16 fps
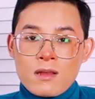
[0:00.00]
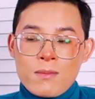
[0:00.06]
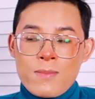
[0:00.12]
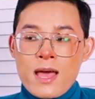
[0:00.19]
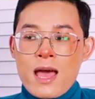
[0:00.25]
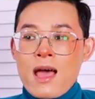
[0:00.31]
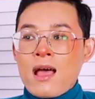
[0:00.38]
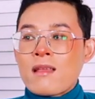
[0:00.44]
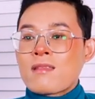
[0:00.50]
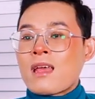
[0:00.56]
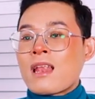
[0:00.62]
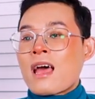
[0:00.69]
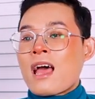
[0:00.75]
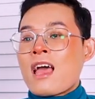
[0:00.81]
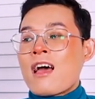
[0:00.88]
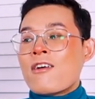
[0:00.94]
in the past
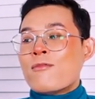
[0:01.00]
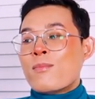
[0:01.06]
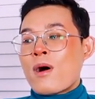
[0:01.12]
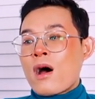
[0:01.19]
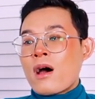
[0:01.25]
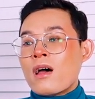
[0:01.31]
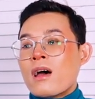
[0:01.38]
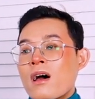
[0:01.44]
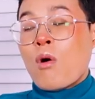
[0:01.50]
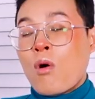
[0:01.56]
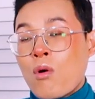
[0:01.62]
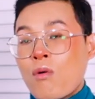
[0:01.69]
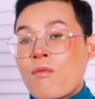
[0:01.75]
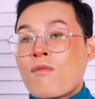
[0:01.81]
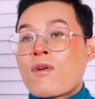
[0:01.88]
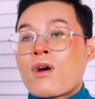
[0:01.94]
and I have bought
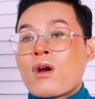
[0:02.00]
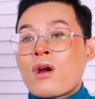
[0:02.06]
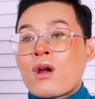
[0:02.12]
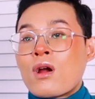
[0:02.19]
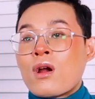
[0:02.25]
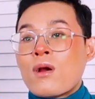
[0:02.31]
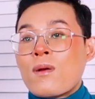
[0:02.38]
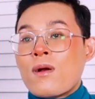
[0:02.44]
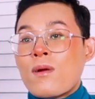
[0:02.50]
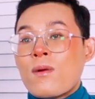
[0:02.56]
over